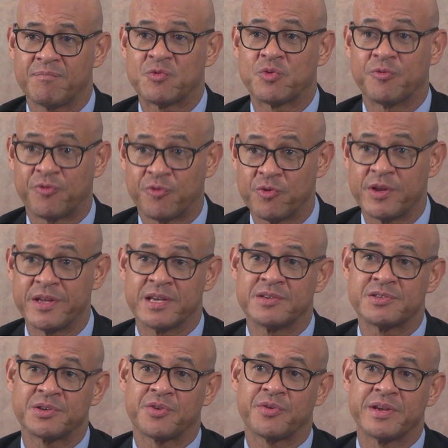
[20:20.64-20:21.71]
to fully
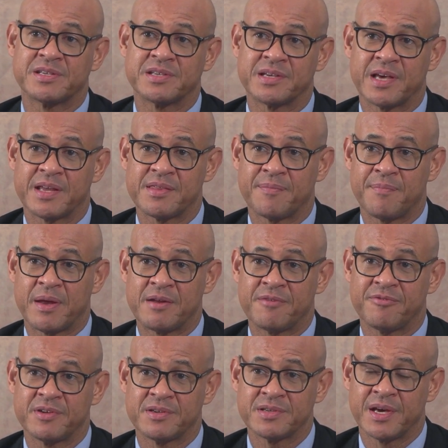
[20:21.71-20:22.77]
integrate and get the
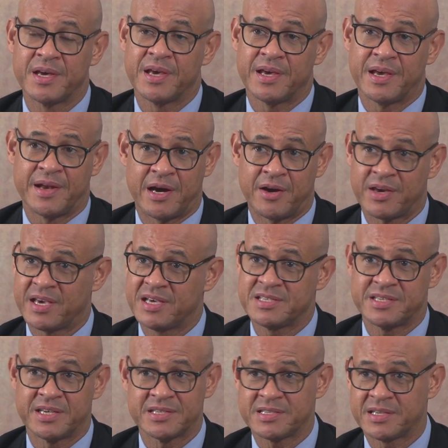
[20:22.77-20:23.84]
benefit. In our
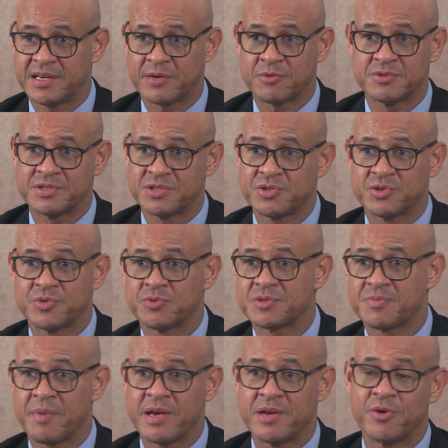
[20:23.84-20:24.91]
case, yes, the acquisition
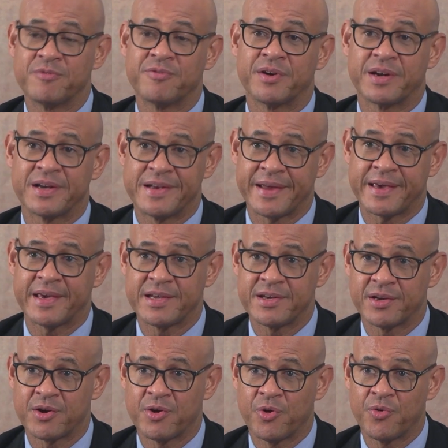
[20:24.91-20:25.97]
was made over a
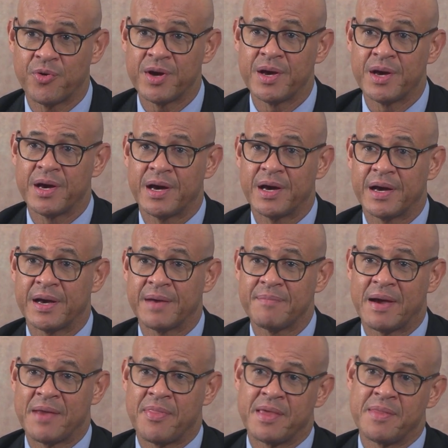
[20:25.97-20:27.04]
decade ago.
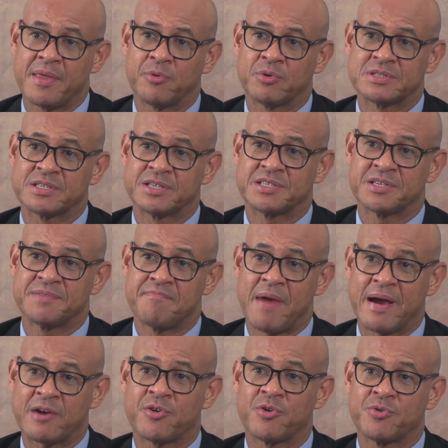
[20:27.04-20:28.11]
And then there were certain
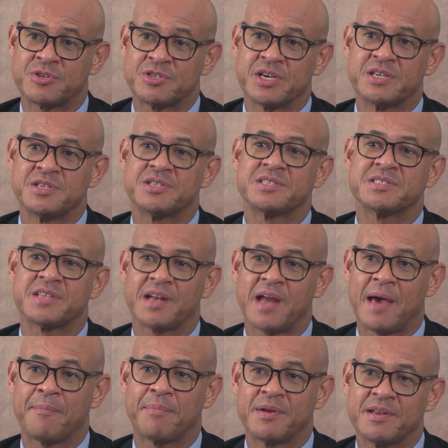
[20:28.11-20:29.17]
macro changes that
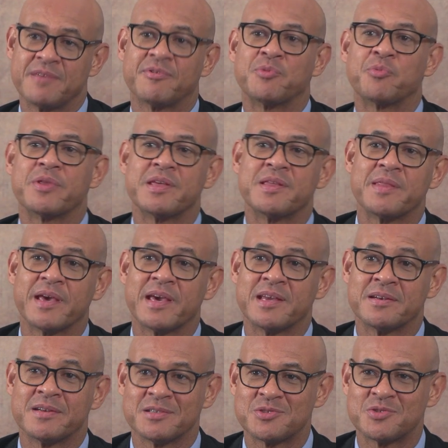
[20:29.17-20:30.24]
happened even within the
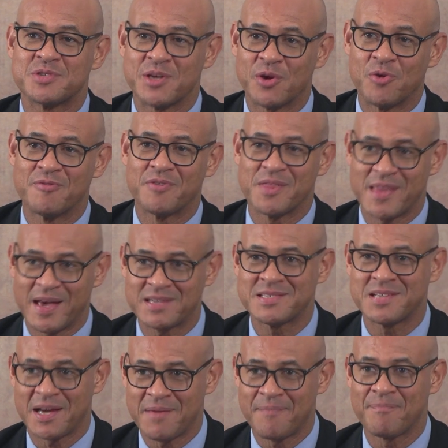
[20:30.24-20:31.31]
industry over
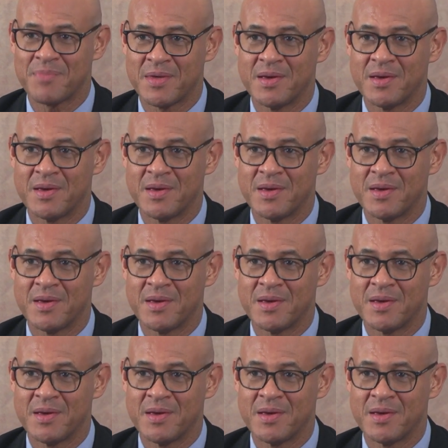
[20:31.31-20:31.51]
that time